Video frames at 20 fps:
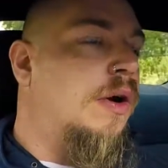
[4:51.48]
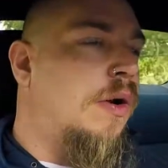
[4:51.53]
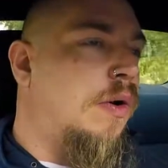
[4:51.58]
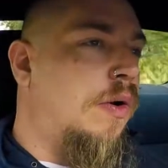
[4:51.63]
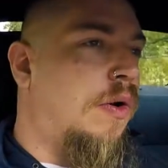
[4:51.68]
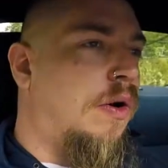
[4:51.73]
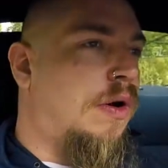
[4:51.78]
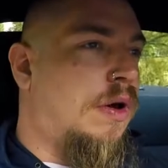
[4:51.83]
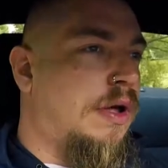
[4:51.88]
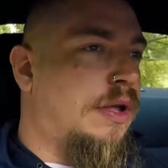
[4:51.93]

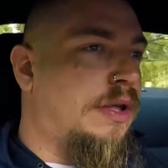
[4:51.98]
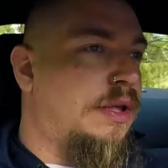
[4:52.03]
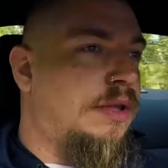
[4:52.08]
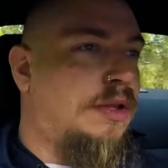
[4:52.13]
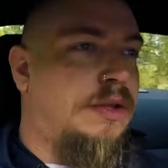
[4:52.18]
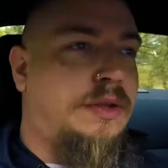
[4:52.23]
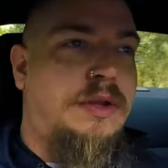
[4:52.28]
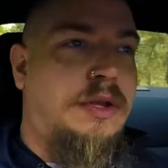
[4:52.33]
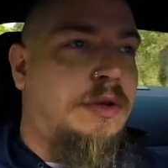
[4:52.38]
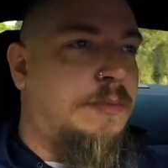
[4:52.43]
Or
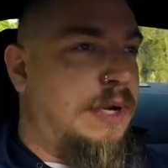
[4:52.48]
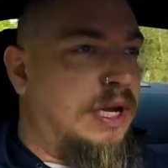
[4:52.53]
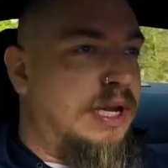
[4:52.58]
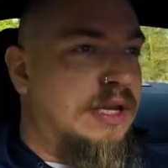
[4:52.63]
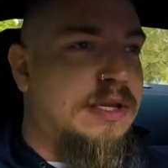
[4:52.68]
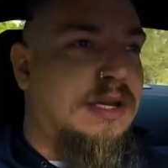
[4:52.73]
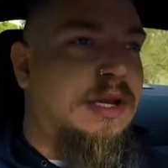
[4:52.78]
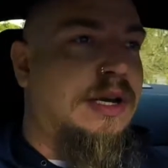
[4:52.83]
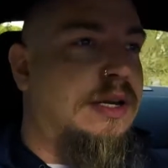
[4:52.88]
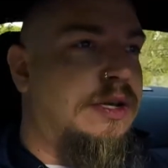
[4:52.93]
you'll be
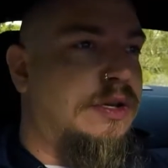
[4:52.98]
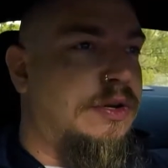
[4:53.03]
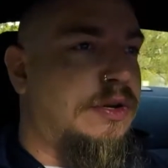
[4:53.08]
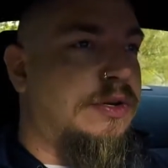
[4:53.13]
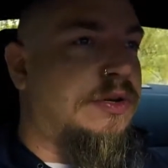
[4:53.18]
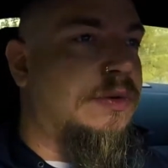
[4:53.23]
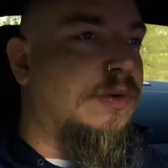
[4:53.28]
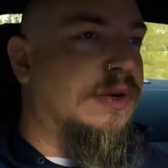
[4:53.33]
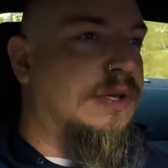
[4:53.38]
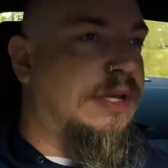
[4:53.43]
listening to
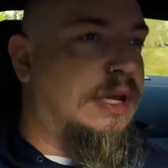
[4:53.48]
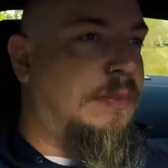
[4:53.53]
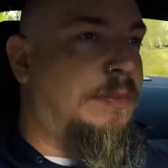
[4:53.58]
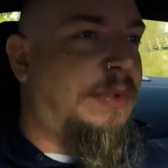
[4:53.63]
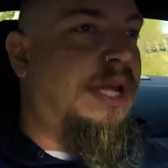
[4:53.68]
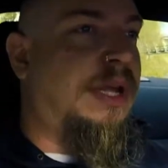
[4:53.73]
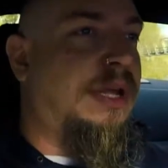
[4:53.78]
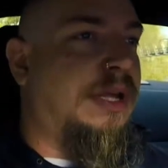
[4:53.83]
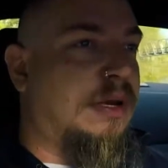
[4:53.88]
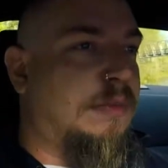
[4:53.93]
News Talk
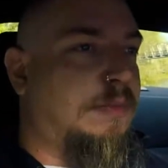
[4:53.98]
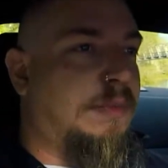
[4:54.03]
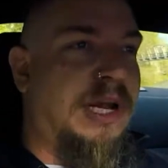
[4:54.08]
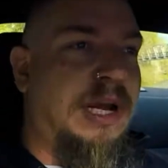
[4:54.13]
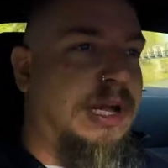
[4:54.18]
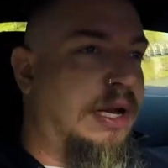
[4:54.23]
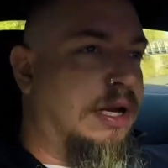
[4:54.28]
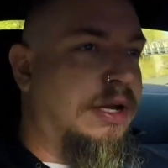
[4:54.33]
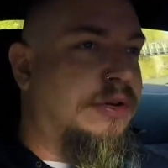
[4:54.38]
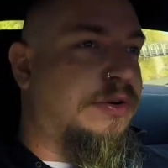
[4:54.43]
ZB and
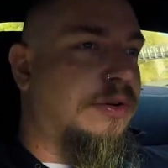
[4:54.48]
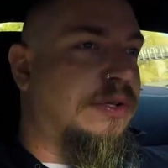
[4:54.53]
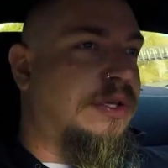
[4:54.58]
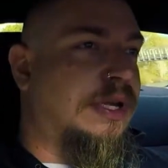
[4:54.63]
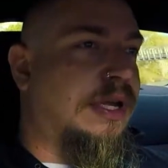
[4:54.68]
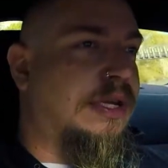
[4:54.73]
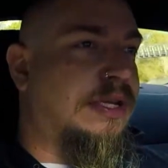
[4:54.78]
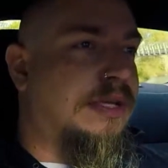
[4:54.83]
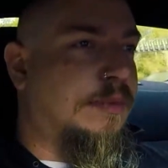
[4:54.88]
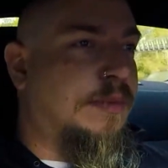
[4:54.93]
Bill English will
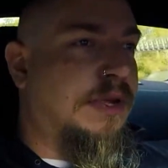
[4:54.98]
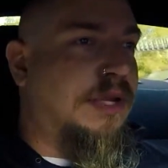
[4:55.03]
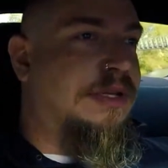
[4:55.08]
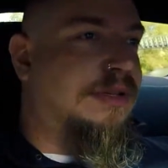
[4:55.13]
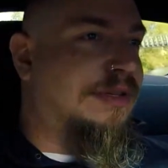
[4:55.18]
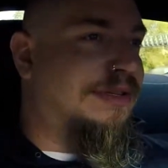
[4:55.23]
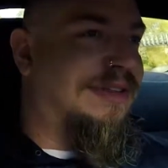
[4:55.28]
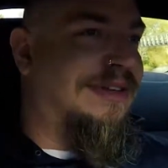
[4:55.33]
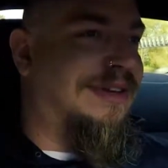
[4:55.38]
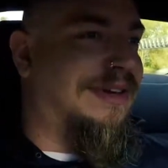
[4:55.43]
say something
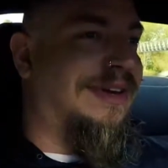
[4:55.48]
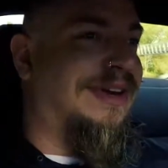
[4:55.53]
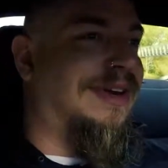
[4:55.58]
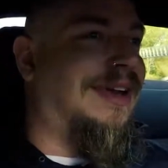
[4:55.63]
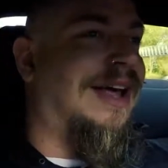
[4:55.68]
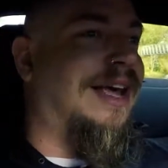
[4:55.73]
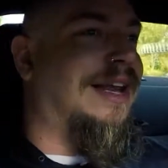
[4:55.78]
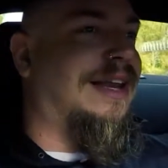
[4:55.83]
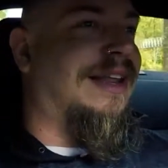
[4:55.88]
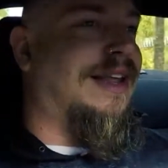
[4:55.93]

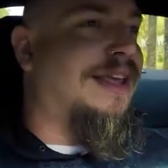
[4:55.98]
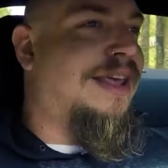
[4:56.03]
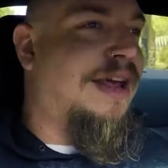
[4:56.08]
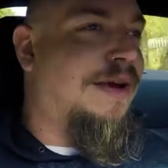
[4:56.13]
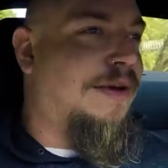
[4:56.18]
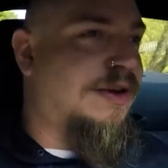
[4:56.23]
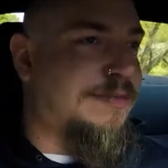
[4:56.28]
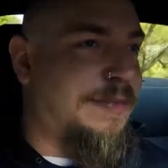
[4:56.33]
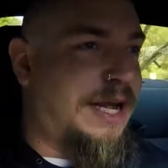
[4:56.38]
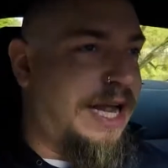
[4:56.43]
slightly
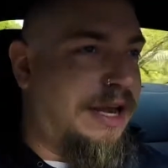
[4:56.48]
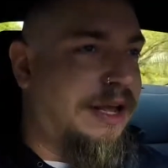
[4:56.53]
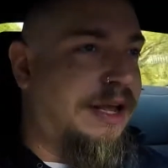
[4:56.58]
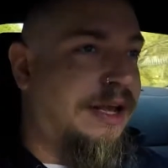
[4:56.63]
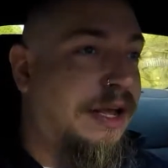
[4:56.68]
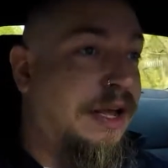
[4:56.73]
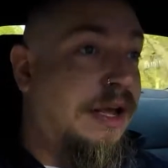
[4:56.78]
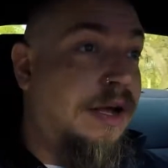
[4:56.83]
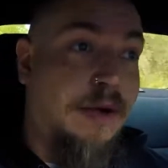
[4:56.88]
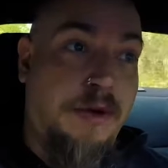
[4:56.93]

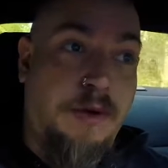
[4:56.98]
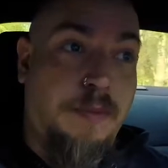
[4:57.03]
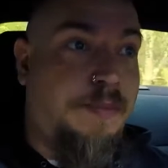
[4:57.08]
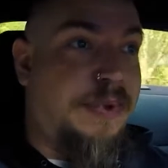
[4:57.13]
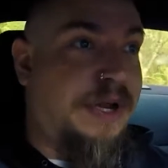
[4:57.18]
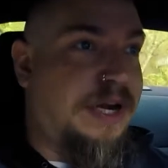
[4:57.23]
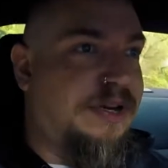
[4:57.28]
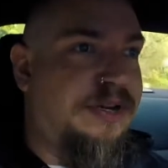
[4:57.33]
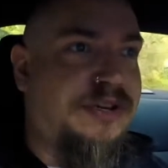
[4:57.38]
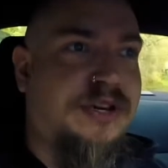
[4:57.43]
charismatic, oh,
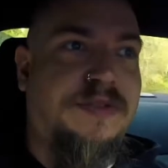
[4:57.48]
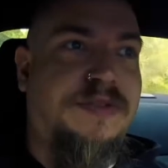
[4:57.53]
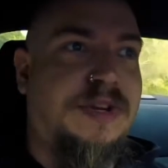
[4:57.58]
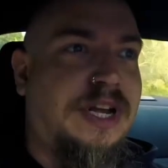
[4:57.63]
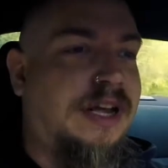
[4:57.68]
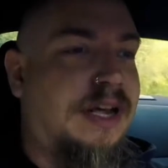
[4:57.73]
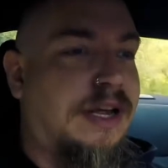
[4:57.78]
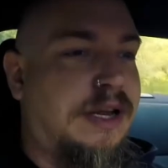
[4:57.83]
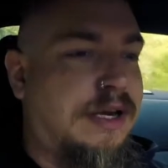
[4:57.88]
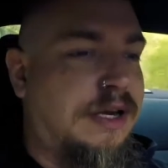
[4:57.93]
better shift
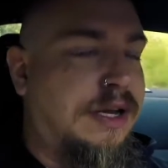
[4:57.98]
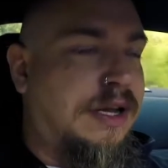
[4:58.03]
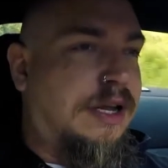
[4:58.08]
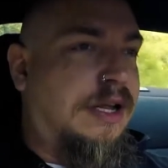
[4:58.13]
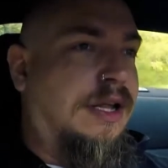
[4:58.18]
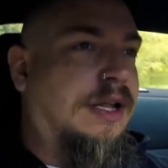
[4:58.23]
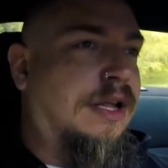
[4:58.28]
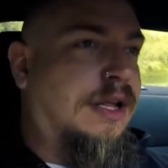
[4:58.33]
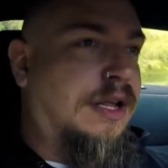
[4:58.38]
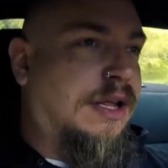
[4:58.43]

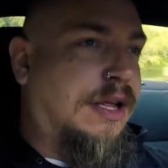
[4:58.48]
down.